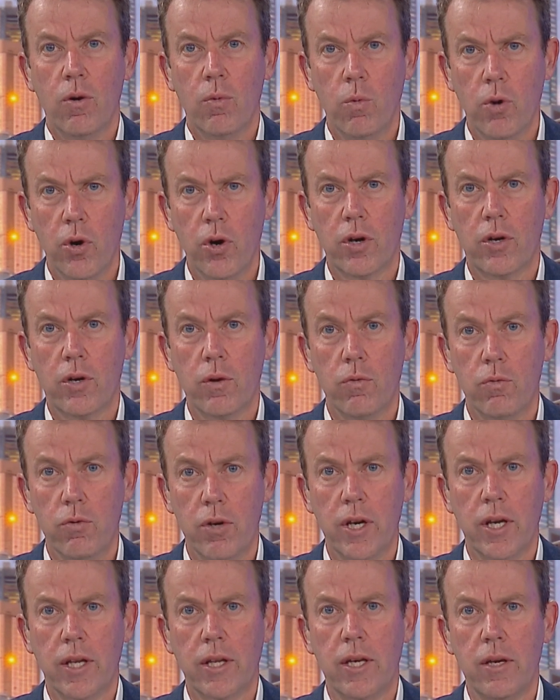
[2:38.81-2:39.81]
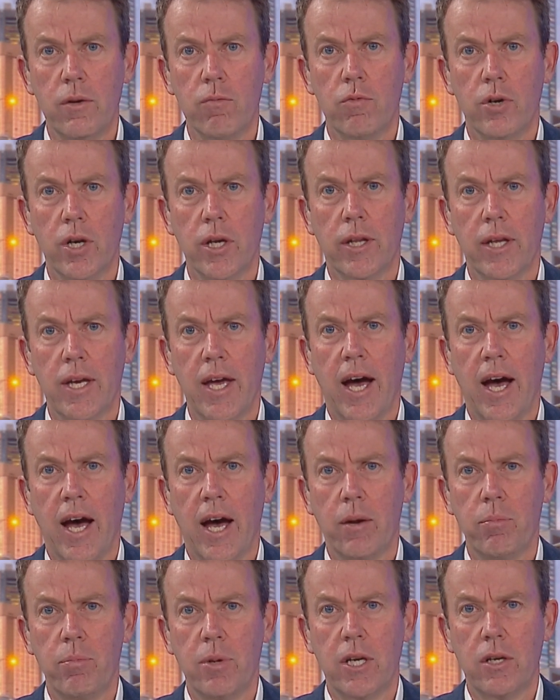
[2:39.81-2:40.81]
Work really, really
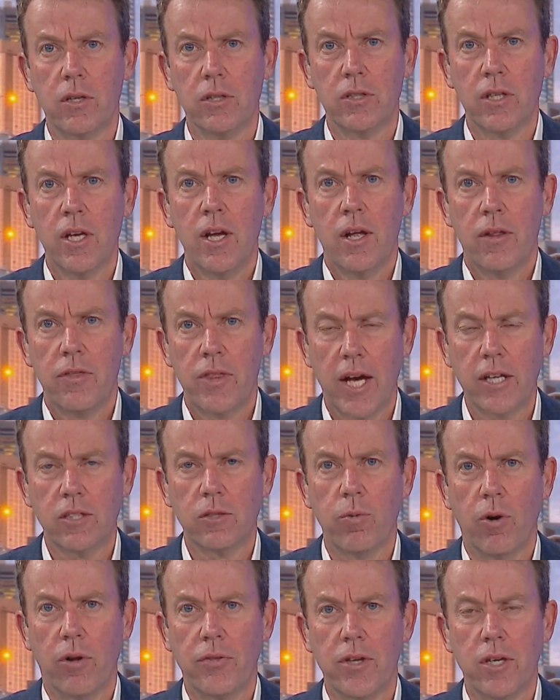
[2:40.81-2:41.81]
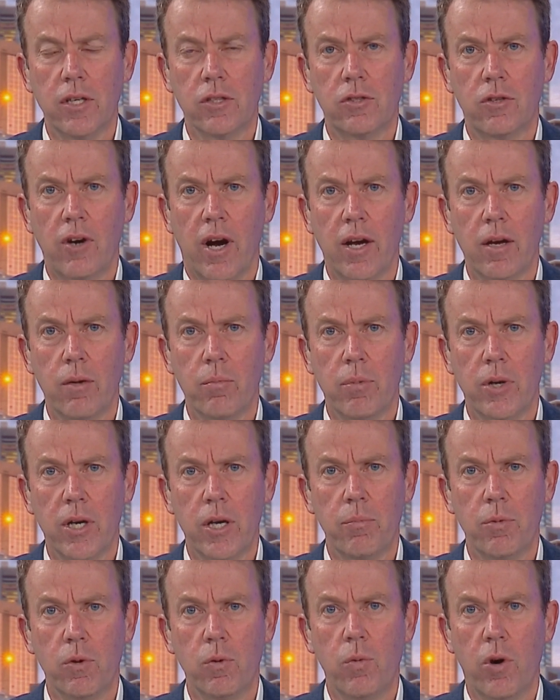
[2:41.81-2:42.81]
hard, because that's what the Australian
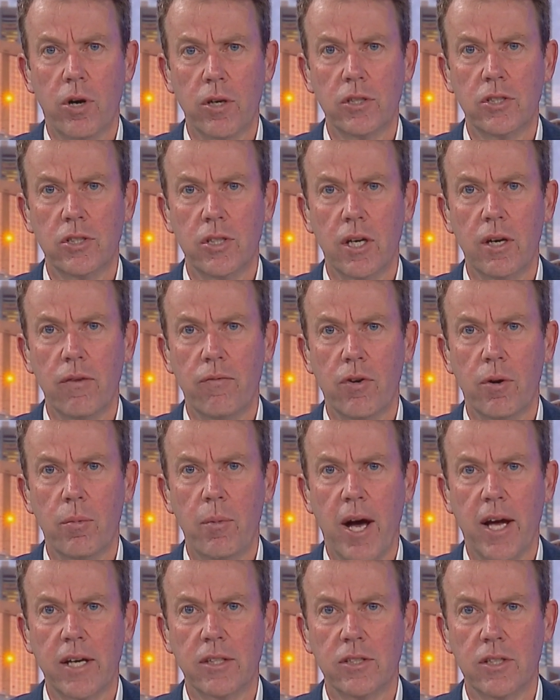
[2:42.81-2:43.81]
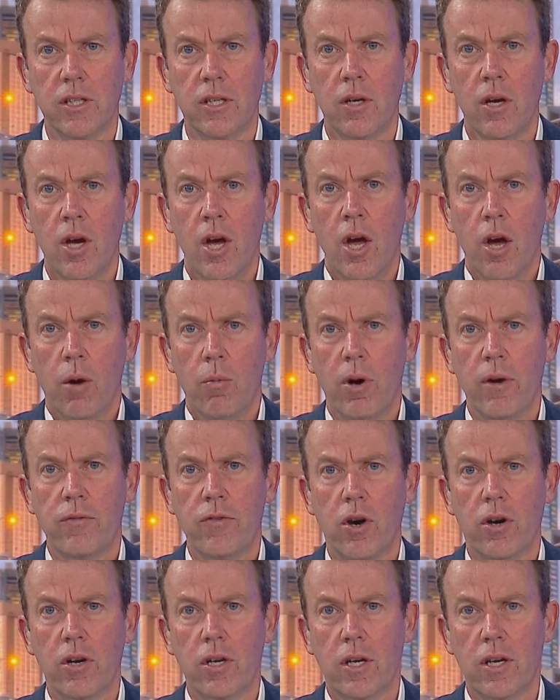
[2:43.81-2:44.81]
people want to see from us. And we've
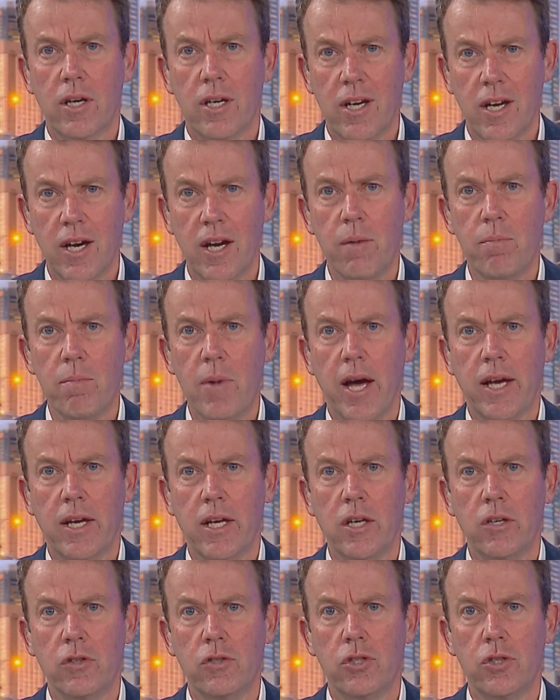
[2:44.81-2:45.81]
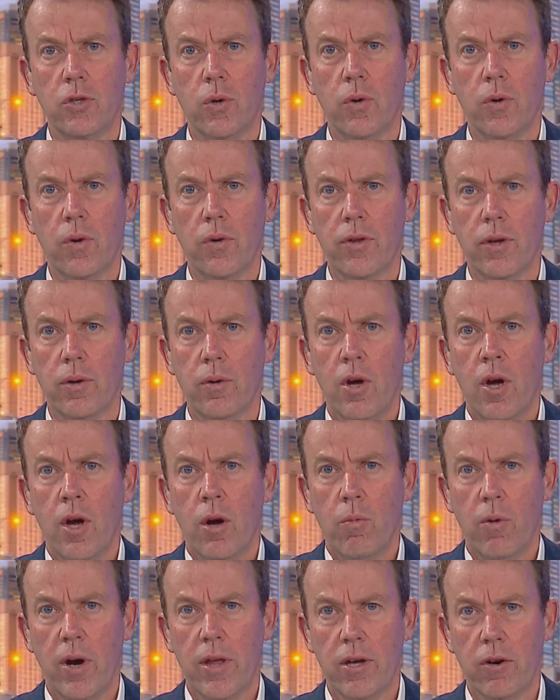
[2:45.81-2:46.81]
got to keep making sure that
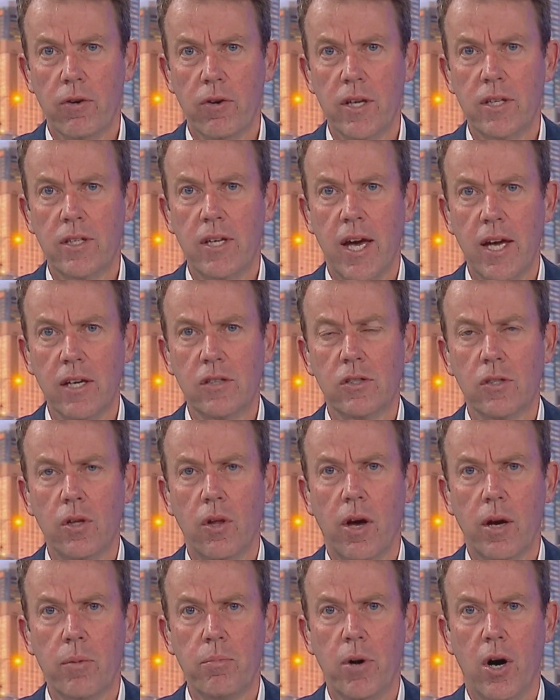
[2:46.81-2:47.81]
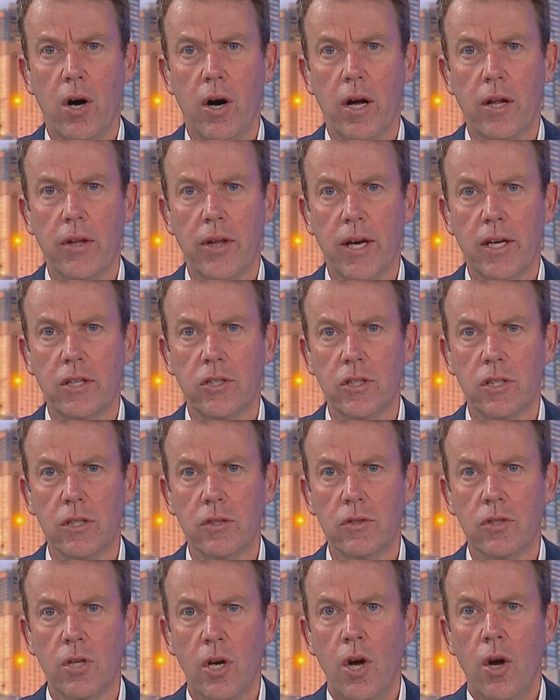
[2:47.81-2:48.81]
where there are tests like
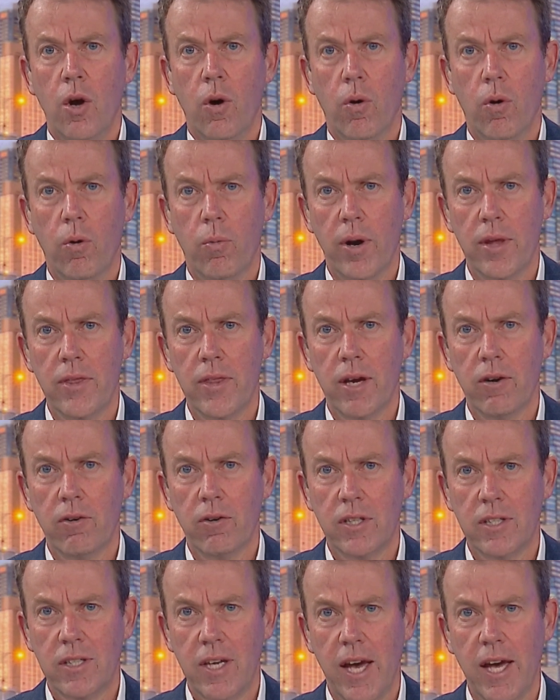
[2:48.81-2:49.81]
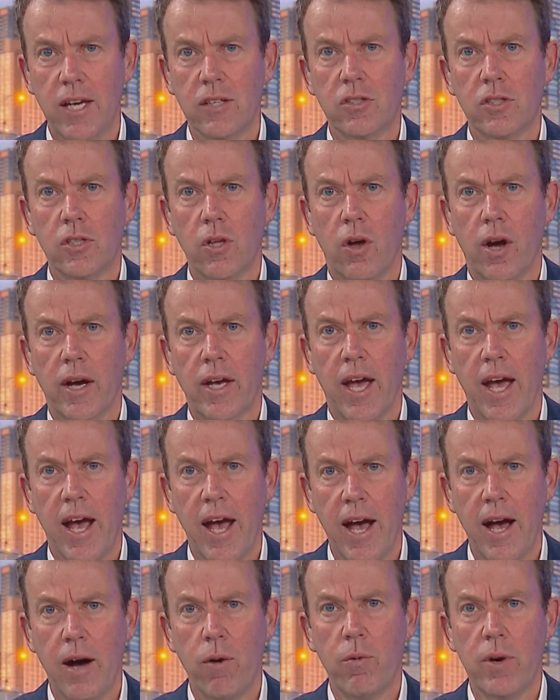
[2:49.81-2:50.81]
by-elections, or when there are tests like
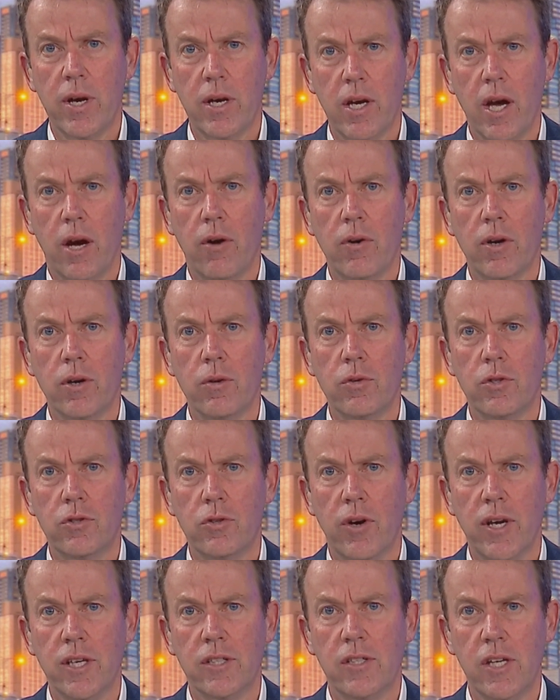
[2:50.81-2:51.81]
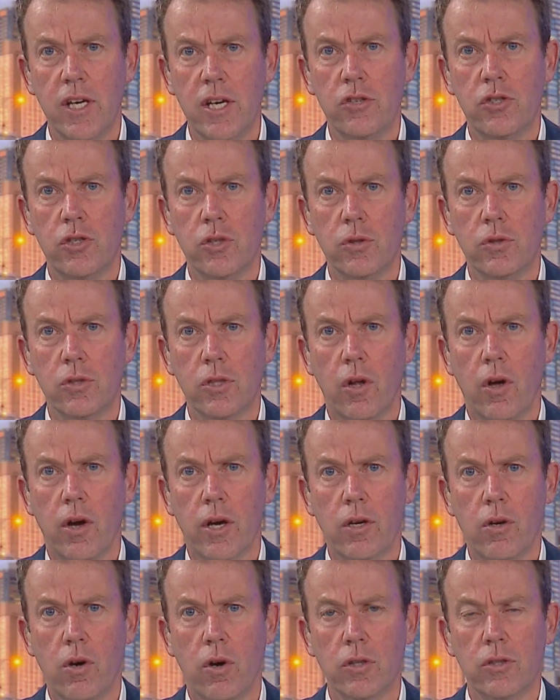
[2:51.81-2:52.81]
how we're going to address issues
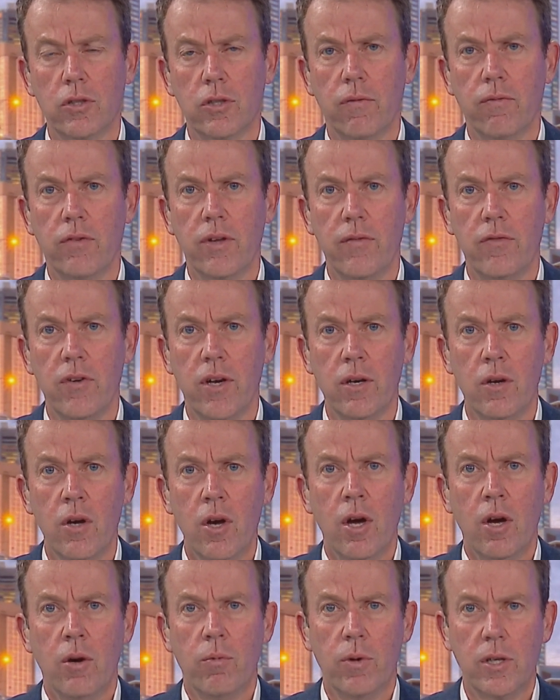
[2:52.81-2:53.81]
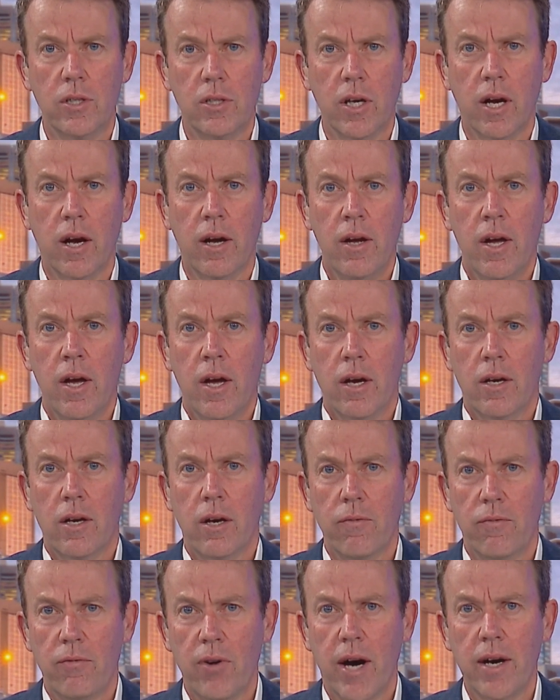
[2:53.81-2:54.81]
like cost of living, which are
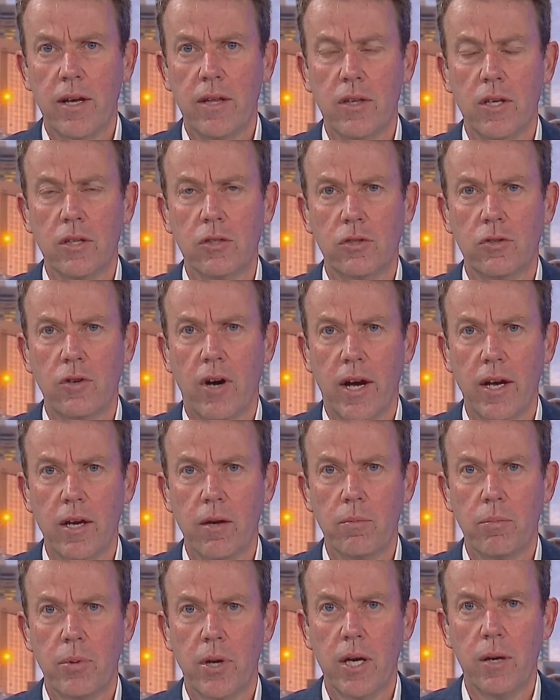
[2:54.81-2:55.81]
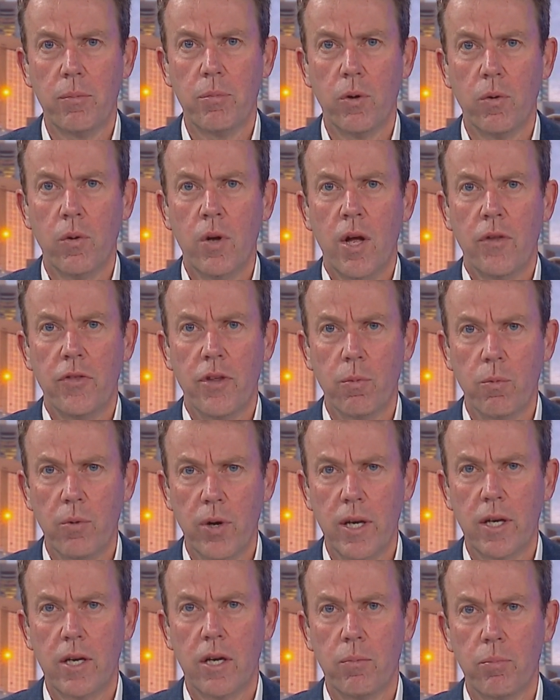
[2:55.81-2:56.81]
confronting the Australian people, that
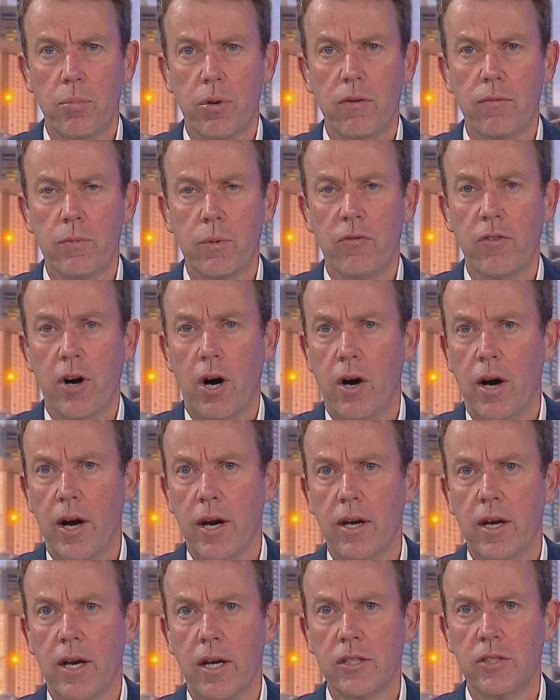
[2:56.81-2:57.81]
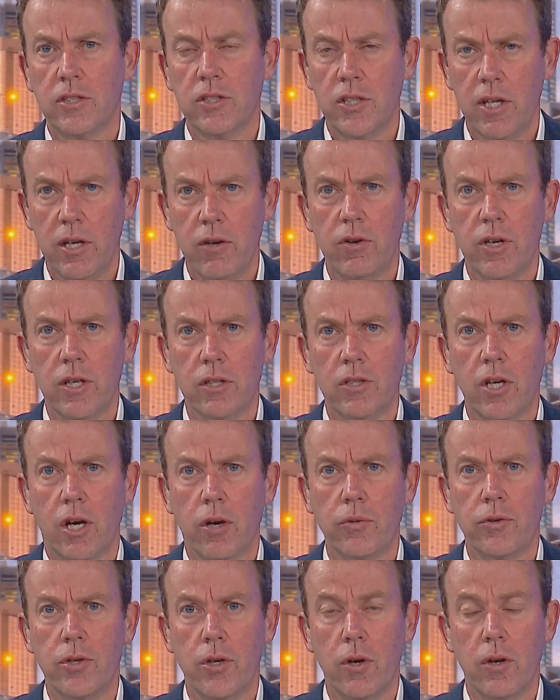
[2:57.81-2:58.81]
we can provide a serious
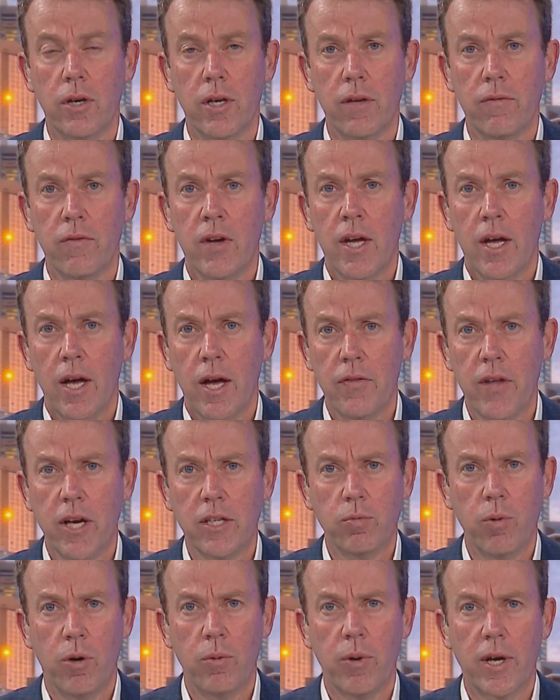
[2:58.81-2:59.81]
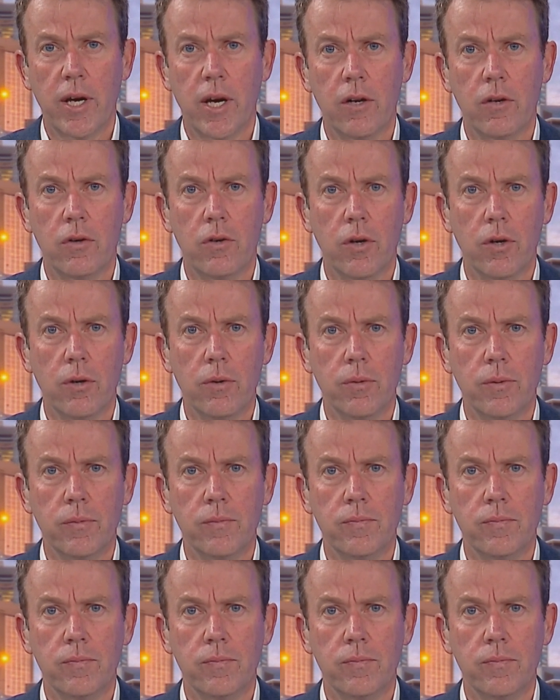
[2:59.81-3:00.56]
alternative. And that's what we're going to do. OK,